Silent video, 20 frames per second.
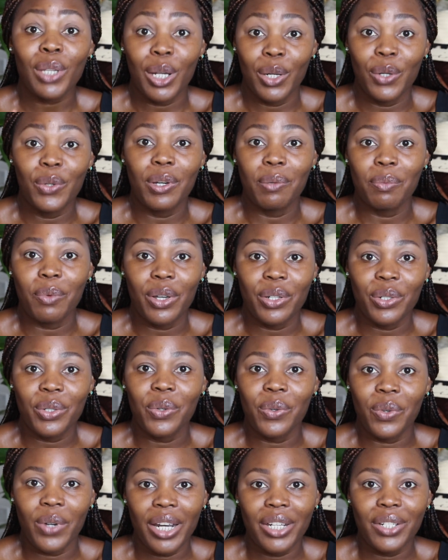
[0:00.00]
look I'm going to
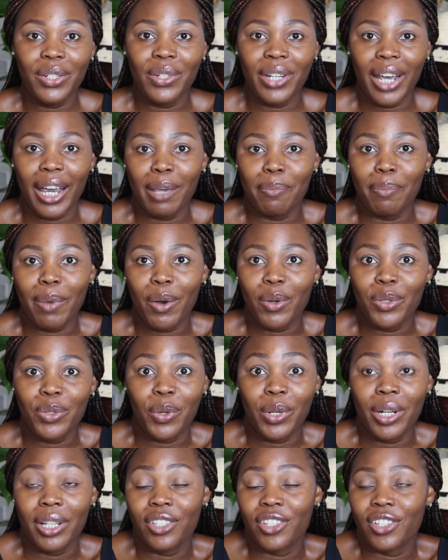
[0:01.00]
create today, but
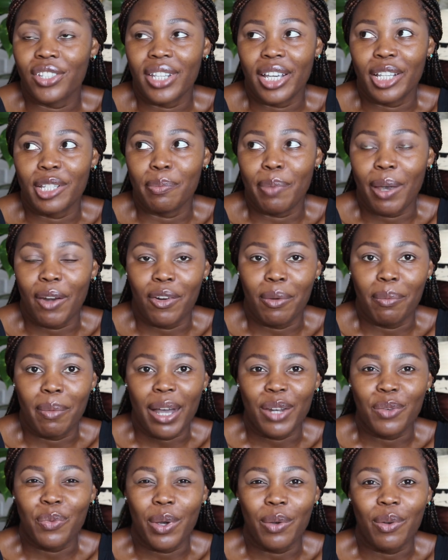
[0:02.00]
so let's just
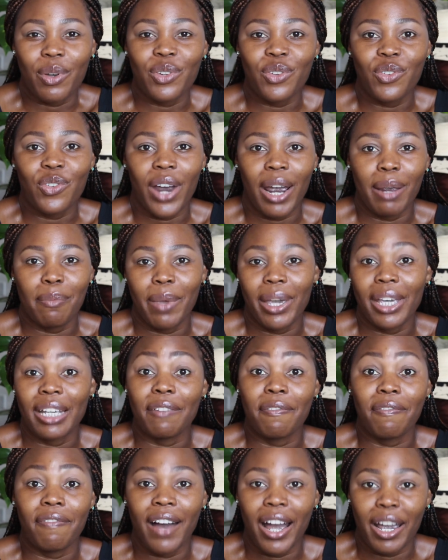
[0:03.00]
experiment. We're going to try and make
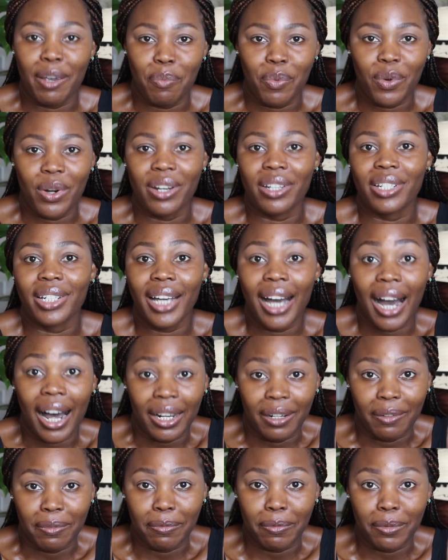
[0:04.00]
it vibrant,
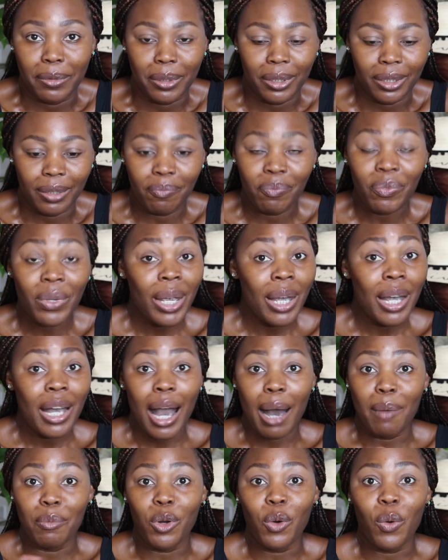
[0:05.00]
colorful.
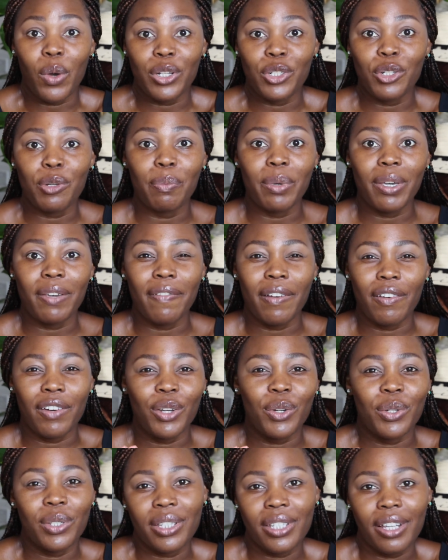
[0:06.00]
I'm not going to be very
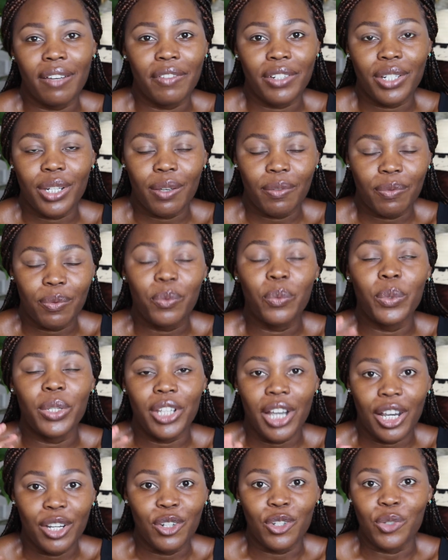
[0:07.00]
conservative,
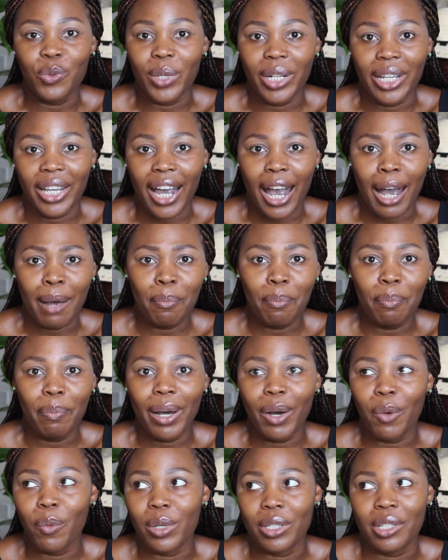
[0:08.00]
which I usually am,
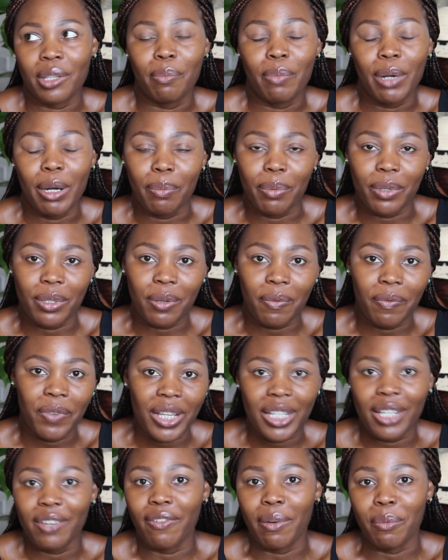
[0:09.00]
but what's the purpose of
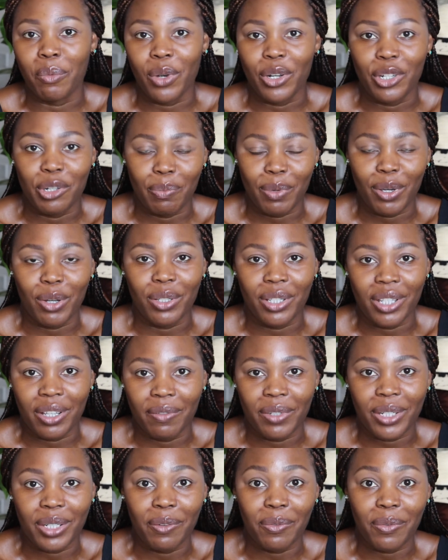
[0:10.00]
this if I'm going to be
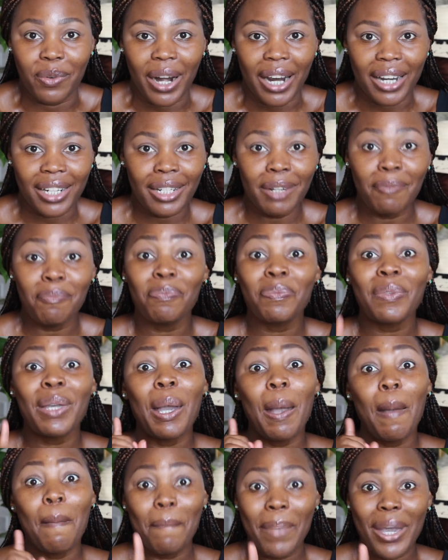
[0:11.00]
conservative, right?
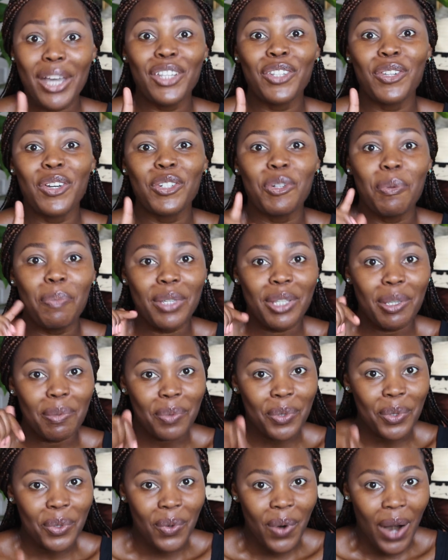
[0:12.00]
Be sure to be
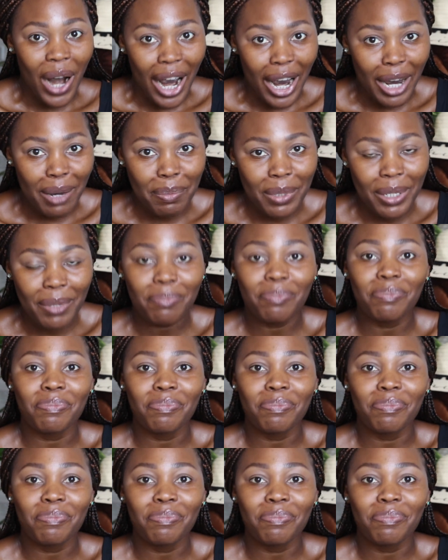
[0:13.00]
subscribed,